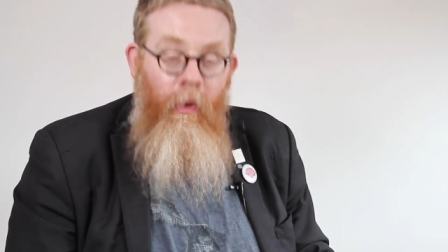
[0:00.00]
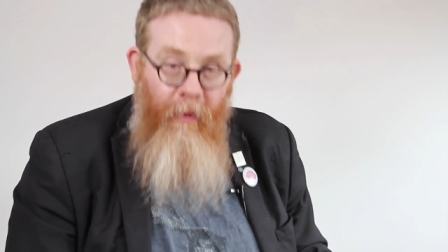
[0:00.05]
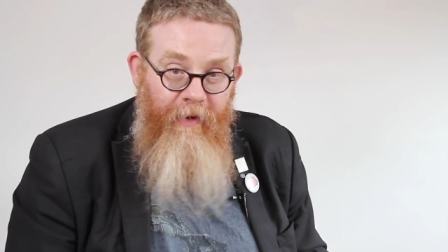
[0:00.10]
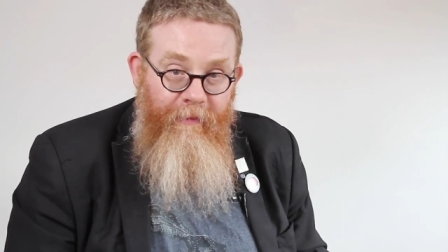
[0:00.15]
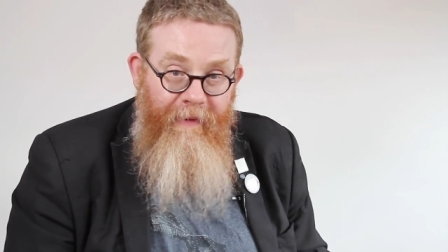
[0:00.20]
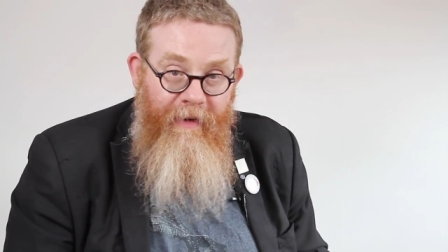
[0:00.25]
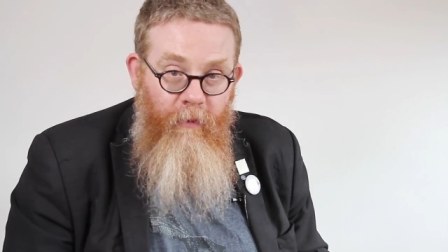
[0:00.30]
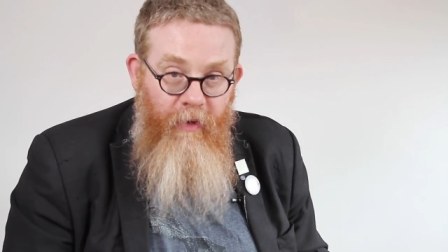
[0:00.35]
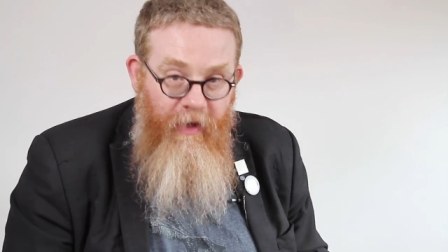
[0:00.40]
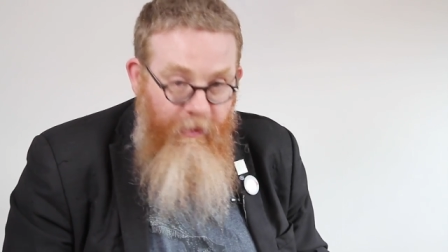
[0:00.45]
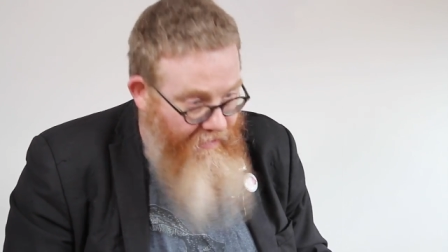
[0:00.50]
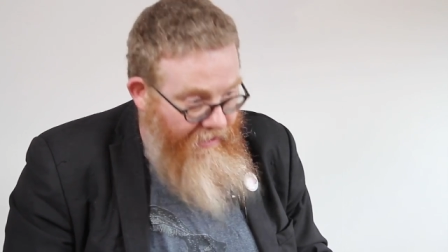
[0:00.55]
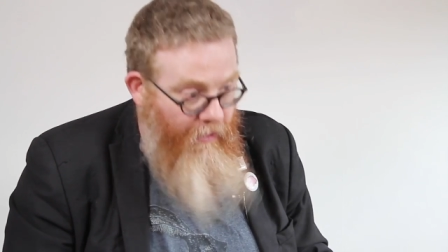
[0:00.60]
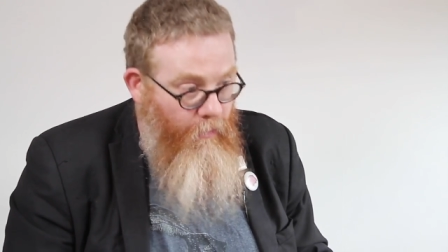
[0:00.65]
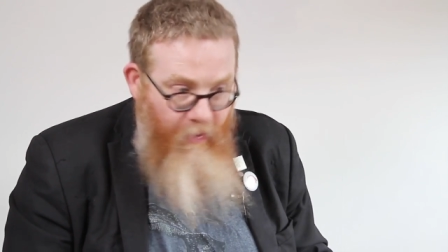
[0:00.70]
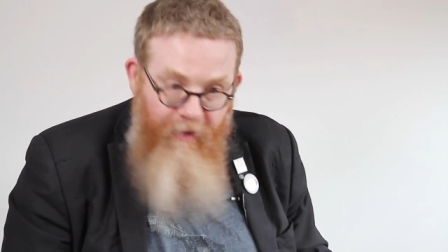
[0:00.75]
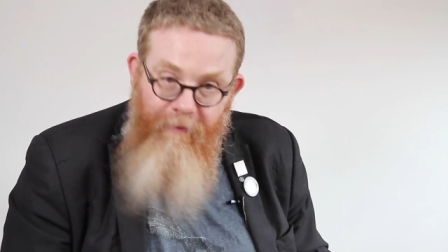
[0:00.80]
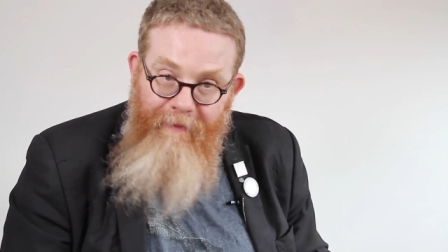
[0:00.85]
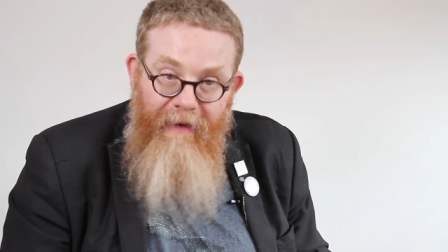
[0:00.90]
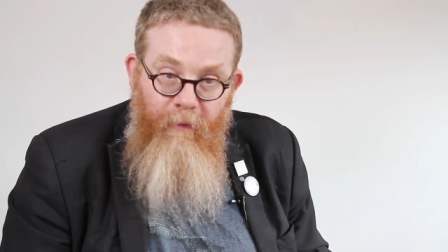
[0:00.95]
Wanna be a wallaby, I
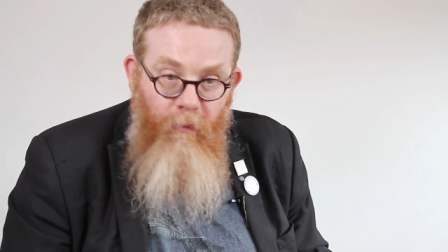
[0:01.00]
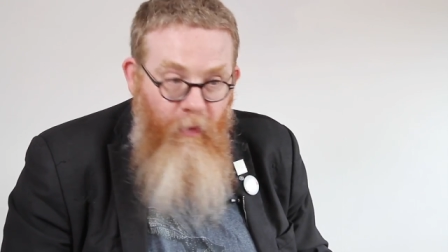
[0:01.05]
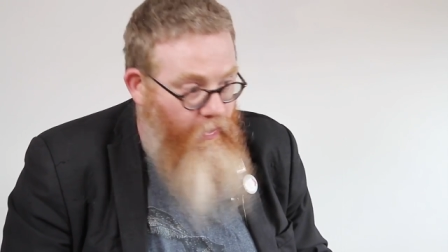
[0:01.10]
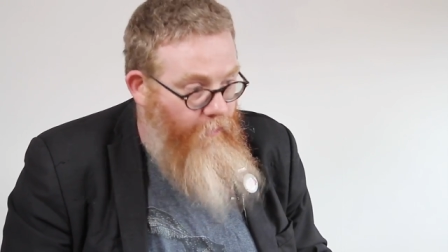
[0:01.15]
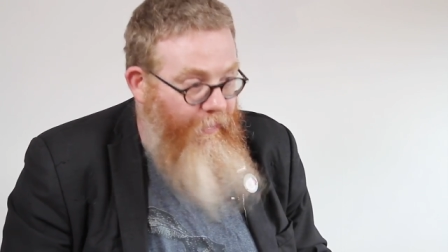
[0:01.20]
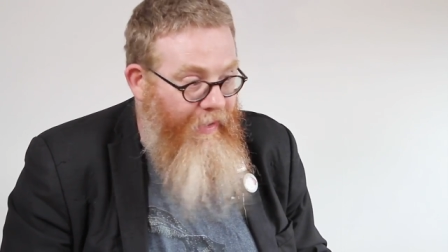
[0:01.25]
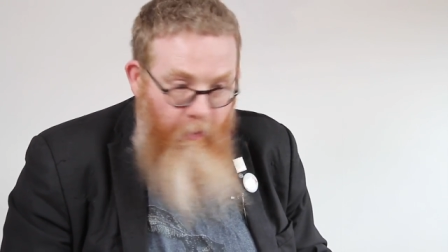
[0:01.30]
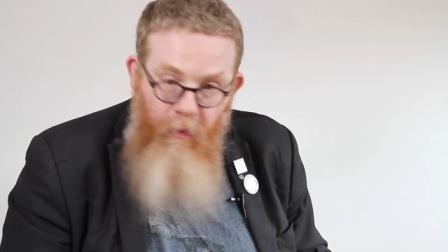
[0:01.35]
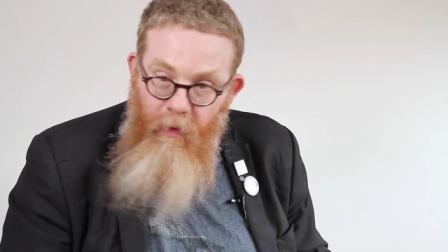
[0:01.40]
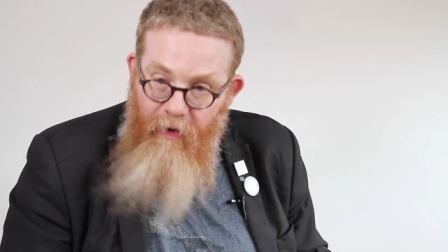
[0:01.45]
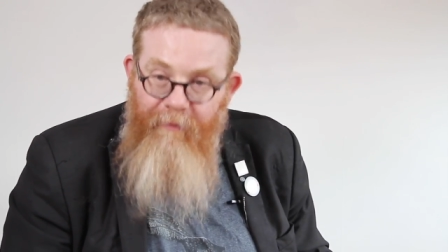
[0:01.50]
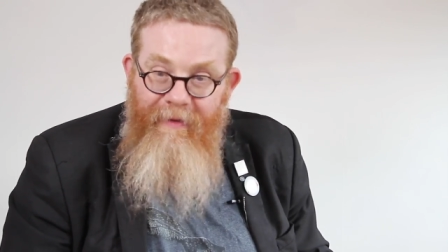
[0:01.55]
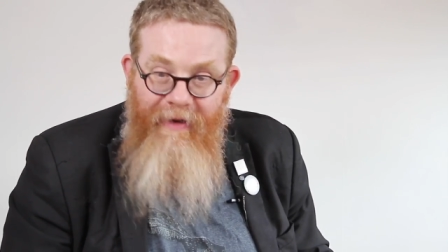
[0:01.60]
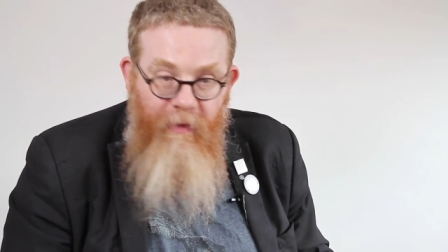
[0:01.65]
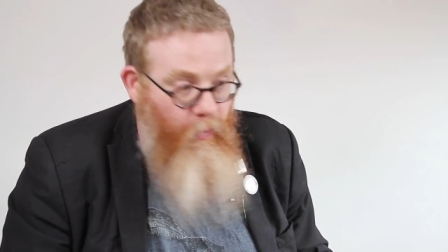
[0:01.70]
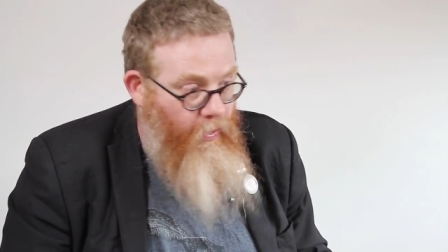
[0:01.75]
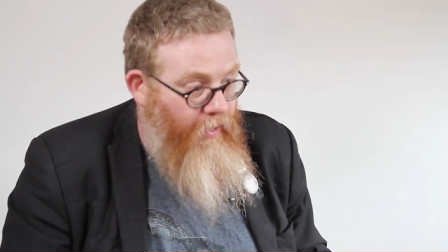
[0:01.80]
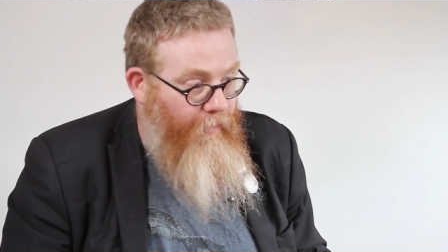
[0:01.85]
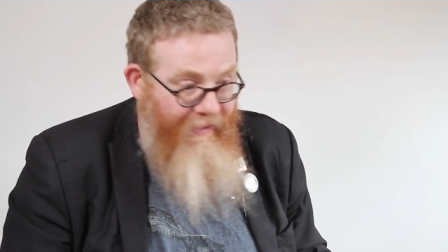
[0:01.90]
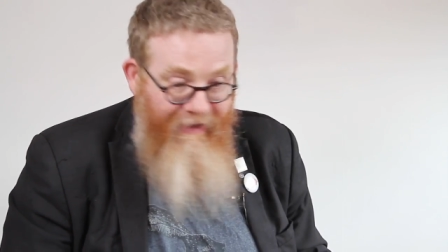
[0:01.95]
wanna be a wallaby, I wanna be
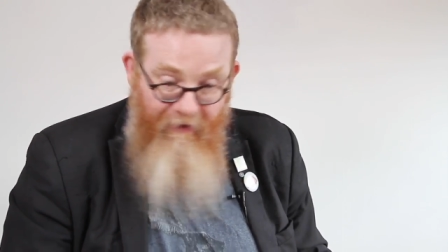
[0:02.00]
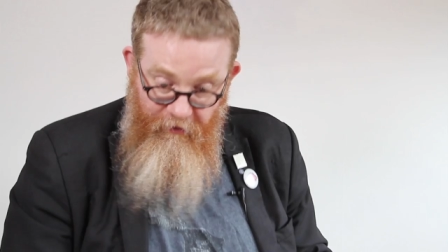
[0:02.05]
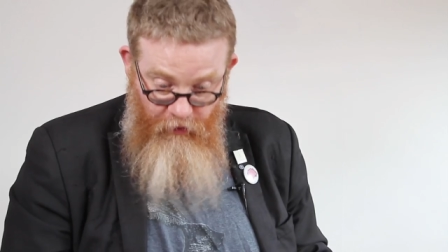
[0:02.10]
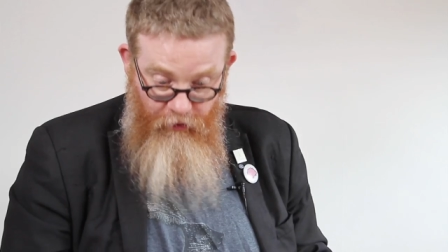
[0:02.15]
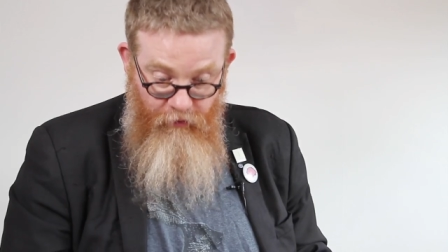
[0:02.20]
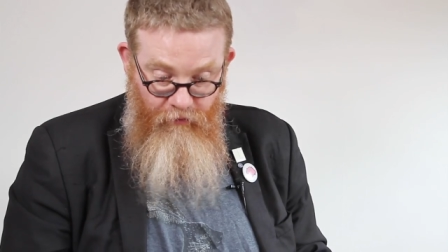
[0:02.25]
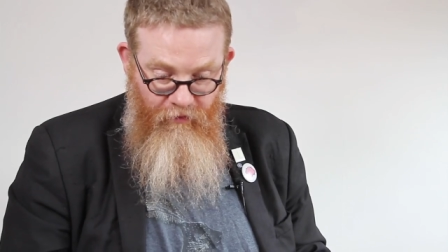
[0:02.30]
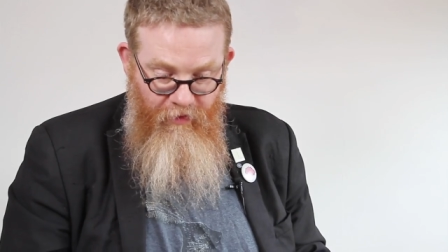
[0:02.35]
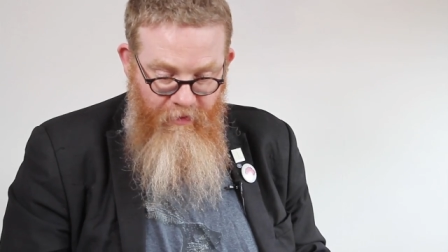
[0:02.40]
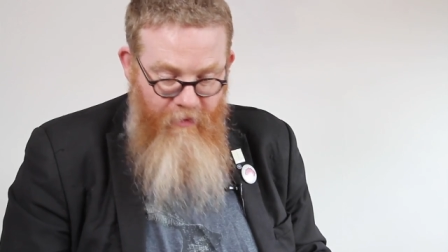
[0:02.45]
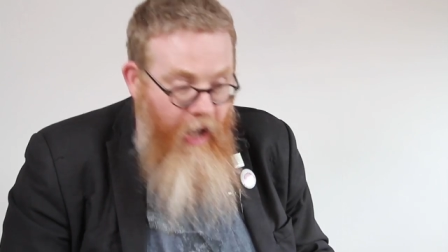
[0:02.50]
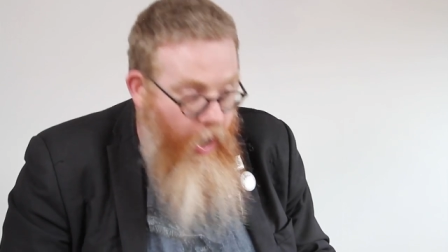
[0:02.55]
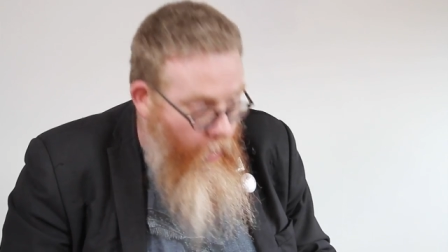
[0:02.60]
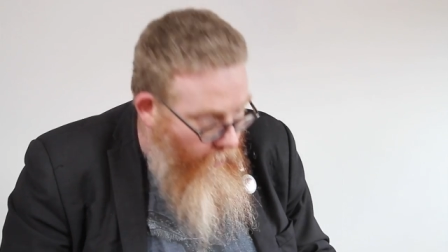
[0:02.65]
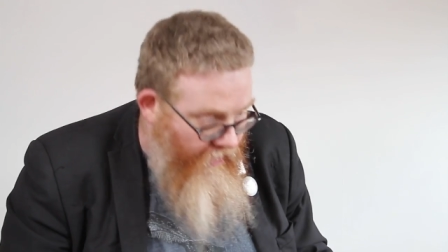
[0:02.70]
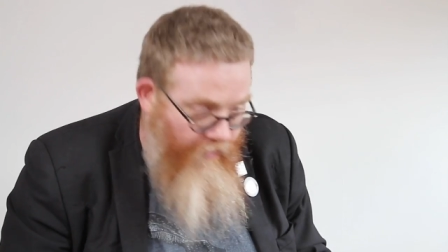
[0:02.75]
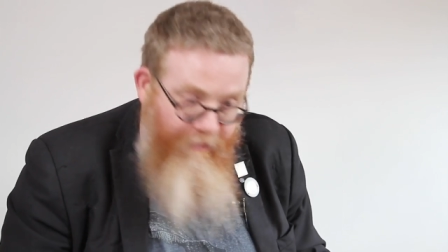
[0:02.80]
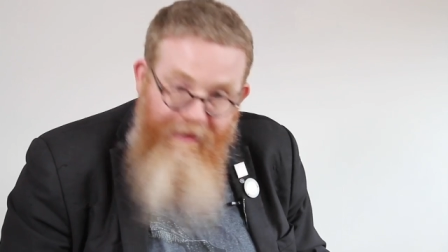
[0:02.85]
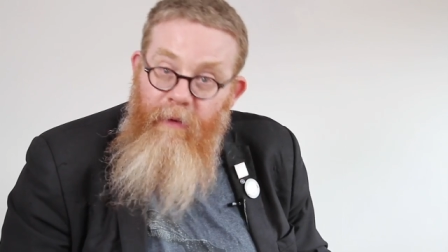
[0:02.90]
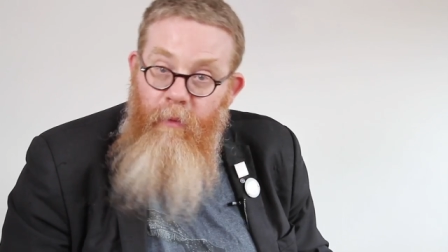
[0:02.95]
a wallaby, I
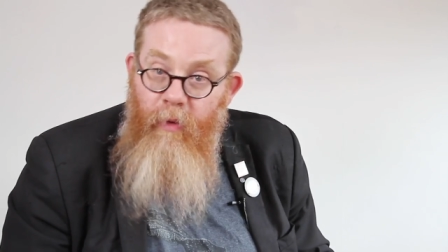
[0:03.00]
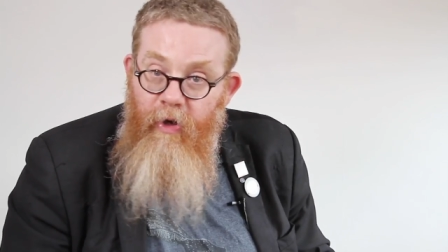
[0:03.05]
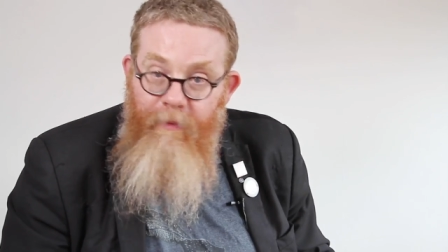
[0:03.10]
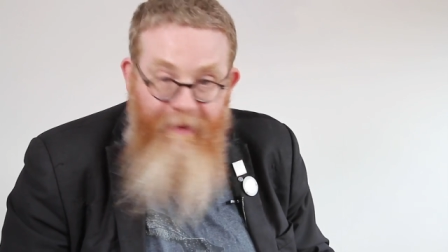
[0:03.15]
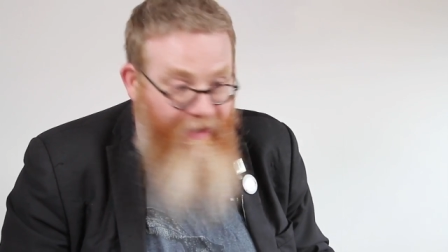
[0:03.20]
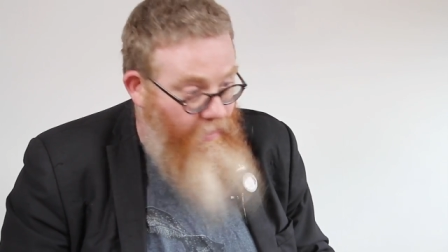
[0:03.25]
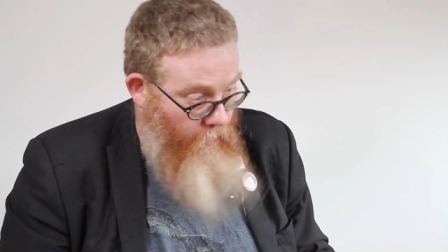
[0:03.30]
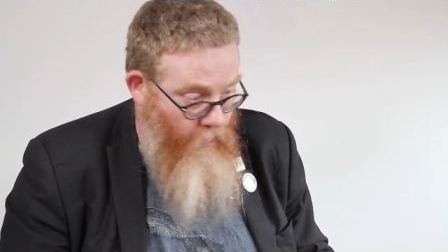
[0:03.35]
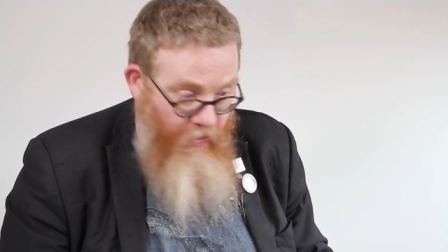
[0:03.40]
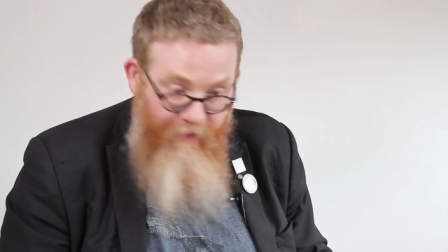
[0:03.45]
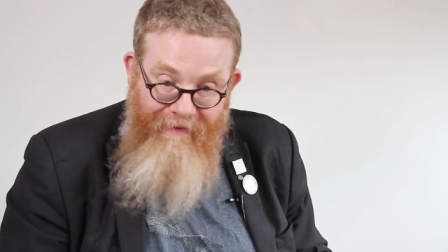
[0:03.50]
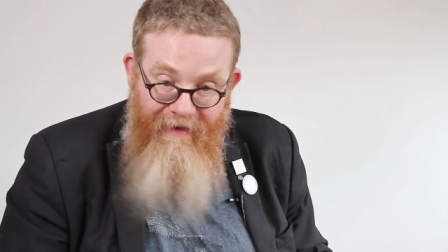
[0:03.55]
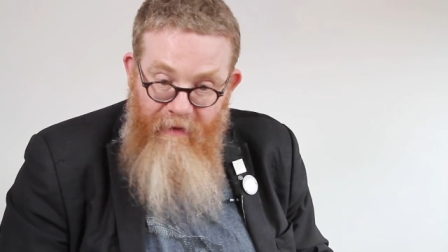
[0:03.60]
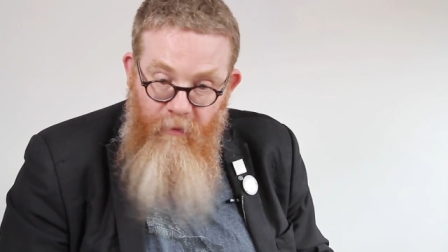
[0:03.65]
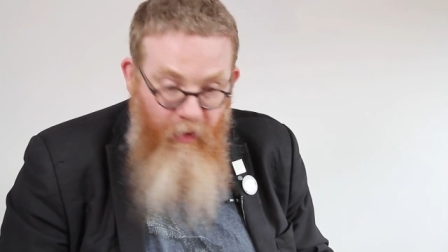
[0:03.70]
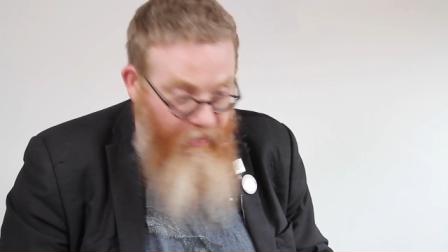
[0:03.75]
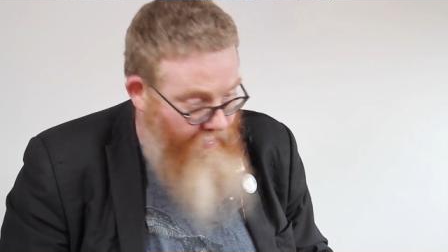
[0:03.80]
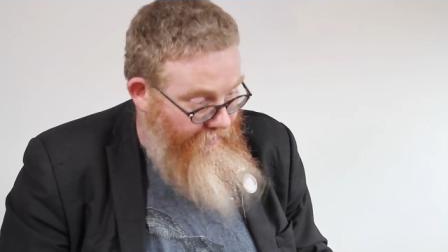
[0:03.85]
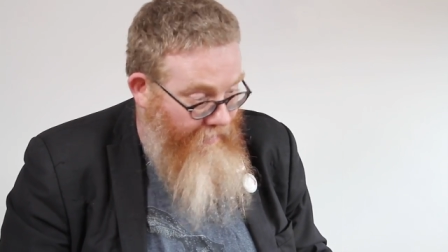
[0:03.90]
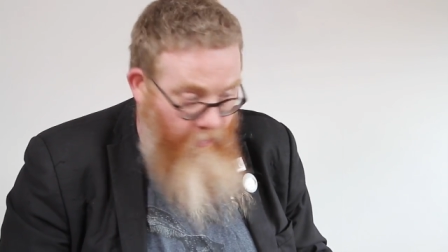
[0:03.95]
wanna be a wallaby, I wanna be a
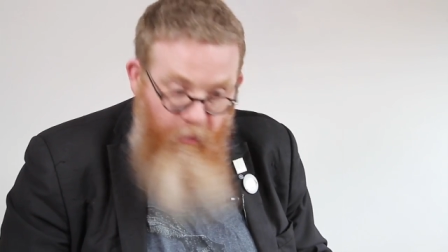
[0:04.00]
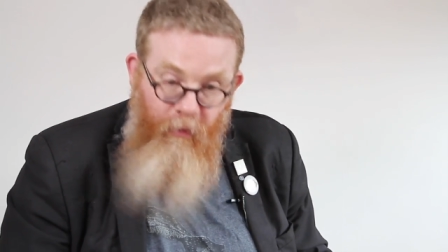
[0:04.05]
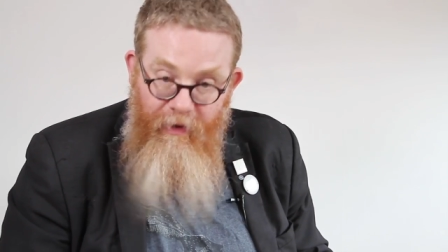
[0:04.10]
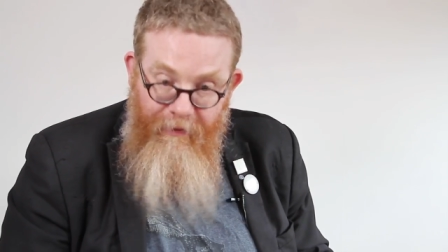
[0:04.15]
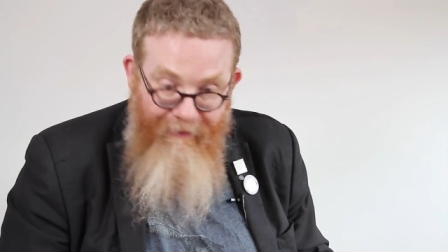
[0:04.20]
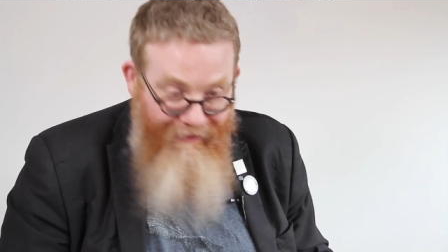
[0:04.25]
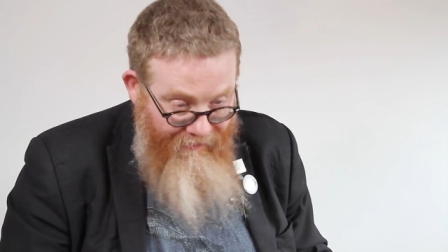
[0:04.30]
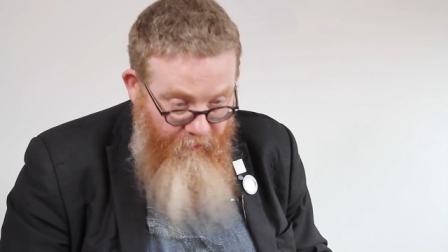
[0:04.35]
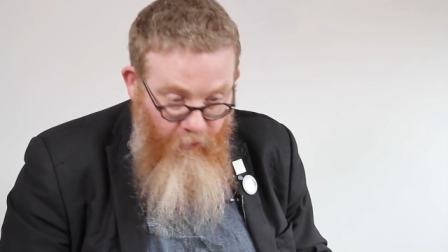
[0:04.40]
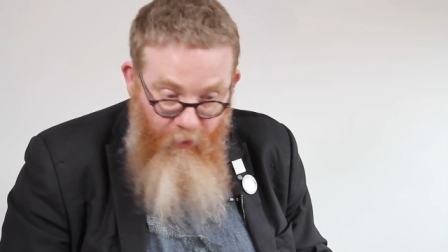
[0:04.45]
wallaby, I wanna be a wallaby, I